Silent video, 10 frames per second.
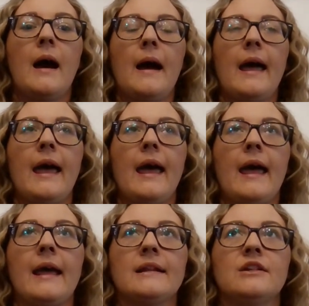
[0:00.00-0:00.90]

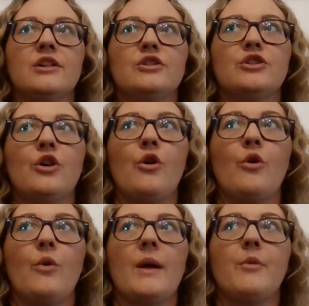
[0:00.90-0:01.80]
And
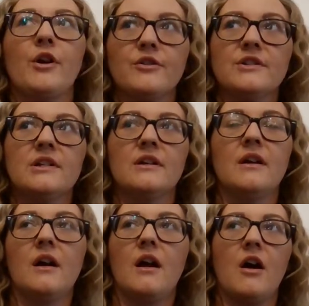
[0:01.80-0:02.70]
so I brought her
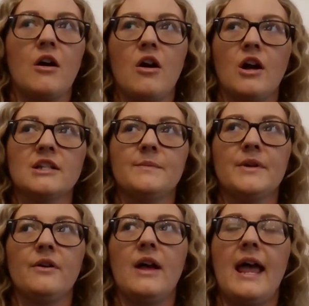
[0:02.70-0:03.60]
to our
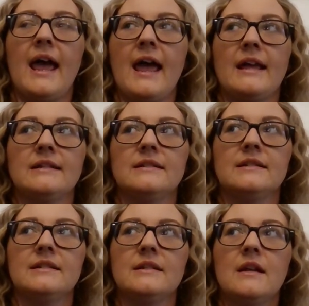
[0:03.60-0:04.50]
hospital, and